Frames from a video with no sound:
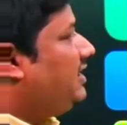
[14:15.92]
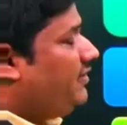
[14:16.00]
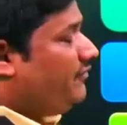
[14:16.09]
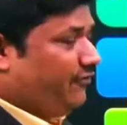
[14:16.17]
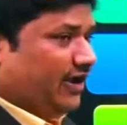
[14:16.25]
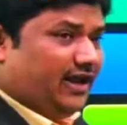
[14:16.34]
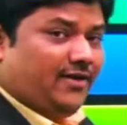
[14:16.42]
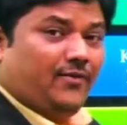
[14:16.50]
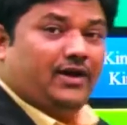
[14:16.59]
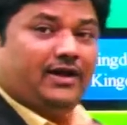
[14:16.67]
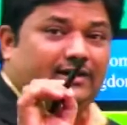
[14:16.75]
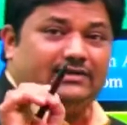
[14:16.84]

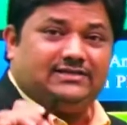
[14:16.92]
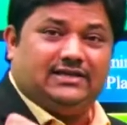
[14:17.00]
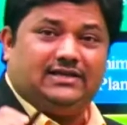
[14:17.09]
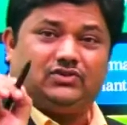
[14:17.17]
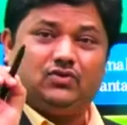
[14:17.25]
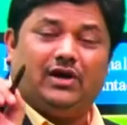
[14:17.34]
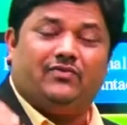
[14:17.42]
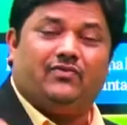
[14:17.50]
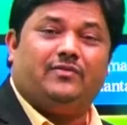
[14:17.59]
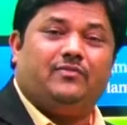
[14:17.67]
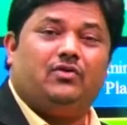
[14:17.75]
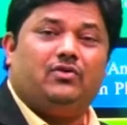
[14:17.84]
Wherever, see student,
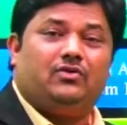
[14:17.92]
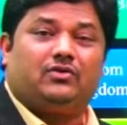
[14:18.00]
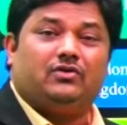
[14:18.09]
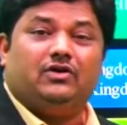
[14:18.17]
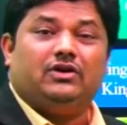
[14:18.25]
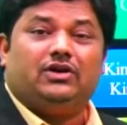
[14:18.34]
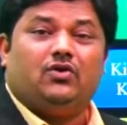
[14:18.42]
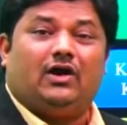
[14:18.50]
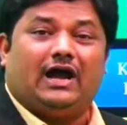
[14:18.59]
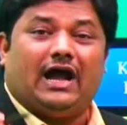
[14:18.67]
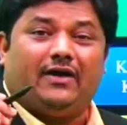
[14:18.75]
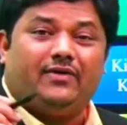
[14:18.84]
one more, you are
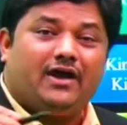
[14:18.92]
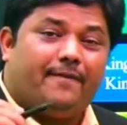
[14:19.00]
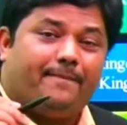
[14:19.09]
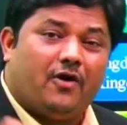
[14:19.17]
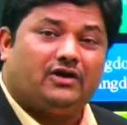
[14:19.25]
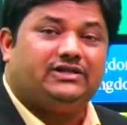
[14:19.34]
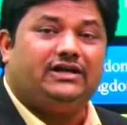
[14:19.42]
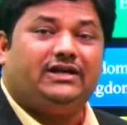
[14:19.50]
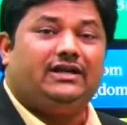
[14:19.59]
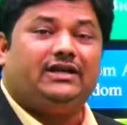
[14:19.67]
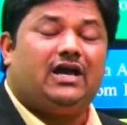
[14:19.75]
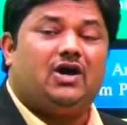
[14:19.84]
having
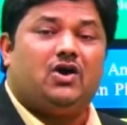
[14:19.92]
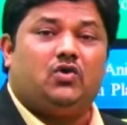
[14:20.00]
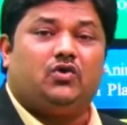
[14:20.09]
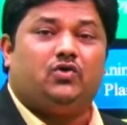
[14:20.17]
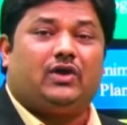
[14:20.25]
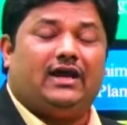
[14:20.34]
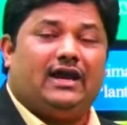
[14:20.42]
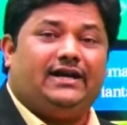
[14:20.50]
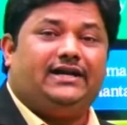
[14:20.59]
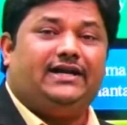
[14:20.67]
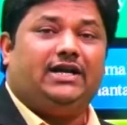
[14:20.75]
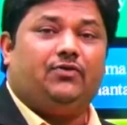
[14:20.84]
opportunity now, you can
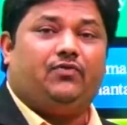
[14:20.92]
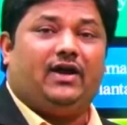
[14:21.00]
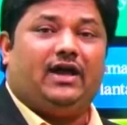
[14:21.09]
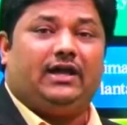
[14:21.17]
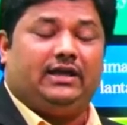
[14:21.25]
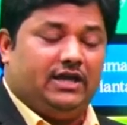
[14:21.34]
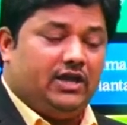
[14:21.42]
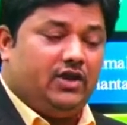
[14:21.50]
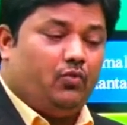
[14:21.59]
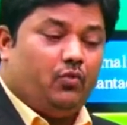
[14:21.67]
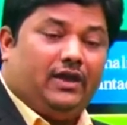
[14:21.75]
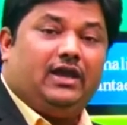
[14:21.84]
identify
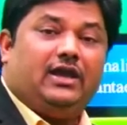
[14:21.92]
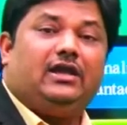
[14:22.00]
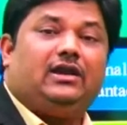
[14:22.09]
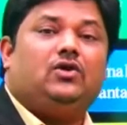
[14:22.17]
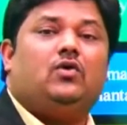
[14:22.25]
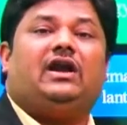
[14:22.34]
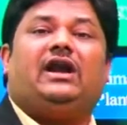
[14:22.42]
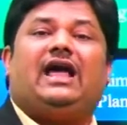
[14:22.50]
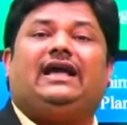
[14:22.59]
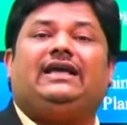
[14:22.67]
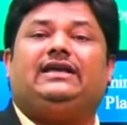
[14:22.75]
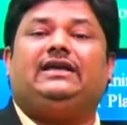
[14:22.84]
where you are
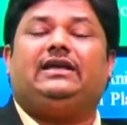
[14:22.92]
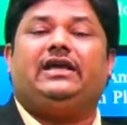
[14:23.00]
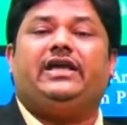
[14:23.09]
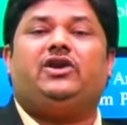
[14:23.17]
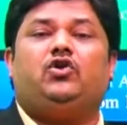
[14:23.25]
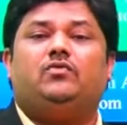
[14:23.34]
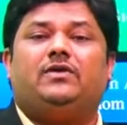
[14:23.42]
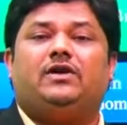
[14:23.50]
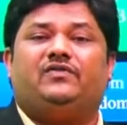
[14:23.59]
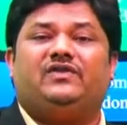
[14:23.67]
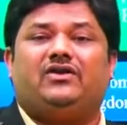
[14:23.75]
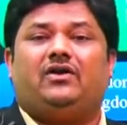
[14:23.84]
lagging in human
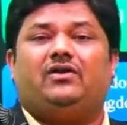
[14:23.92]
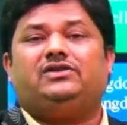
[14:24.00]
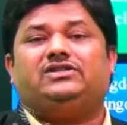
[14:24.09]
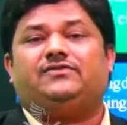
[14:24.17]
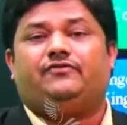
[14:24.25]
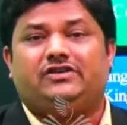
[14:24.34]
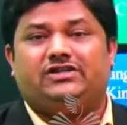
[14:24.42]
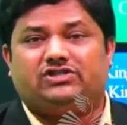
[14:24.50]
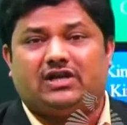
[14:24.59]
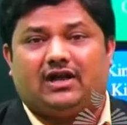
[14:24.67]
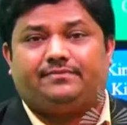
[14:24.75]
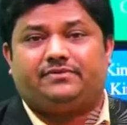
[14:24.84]
physiology, which
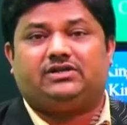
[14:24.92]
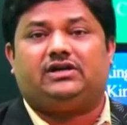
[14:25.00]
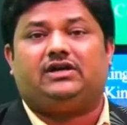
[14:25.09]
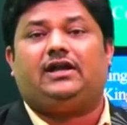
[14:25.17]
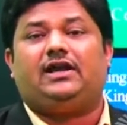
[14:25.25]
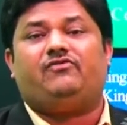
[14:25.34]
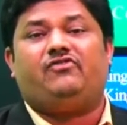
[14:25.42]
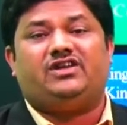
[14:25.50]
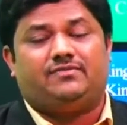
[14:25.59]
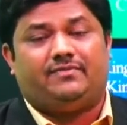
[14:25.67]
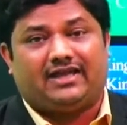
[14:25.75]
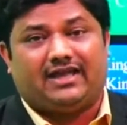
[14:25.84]
chapter, in which
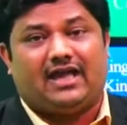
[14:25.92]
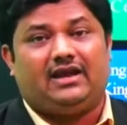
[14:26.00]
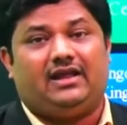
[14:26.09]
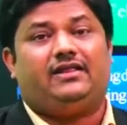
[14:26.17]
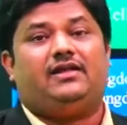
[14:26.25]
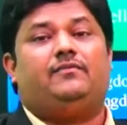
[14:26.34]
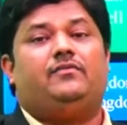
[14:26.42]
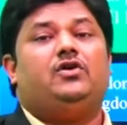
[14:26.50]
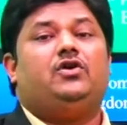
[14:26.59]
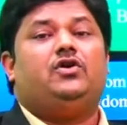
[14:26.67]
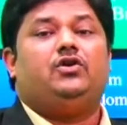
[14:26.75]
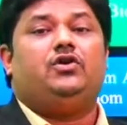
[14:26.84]
mechanism
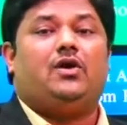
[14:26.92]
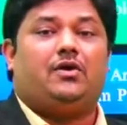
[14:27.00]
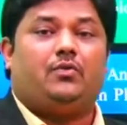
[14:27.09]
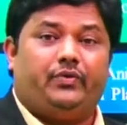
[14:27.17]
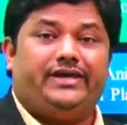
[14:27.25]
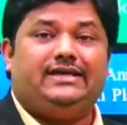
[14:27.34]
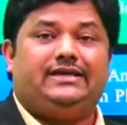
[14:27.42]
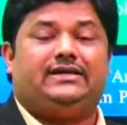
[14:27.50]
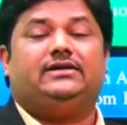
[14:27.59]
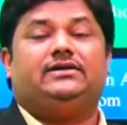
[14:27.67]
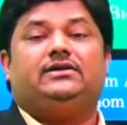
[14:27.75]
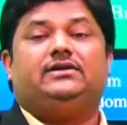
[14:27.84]
you are weak.
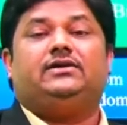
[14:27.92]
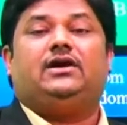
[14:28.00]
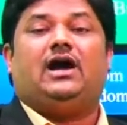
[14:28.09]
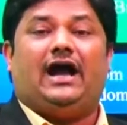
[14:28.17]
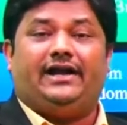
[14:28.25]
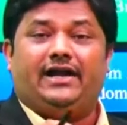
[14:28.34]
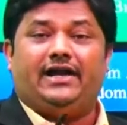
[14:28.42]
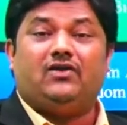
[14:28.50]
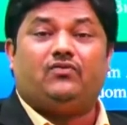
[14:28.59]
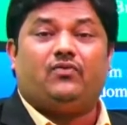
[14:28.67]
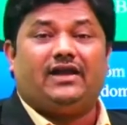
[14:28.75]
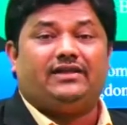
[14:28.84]

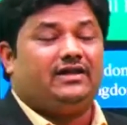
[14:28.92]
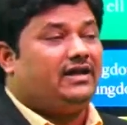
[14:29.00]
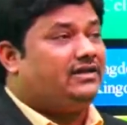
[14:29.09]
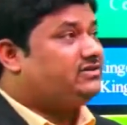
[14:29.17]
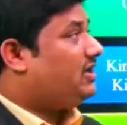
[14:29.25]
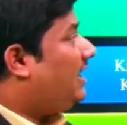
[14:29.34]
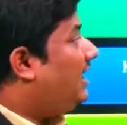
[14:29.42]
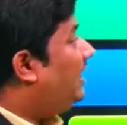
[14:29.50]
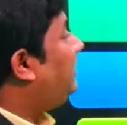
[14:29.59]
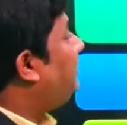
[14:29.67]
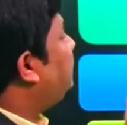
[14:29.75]
Identify that and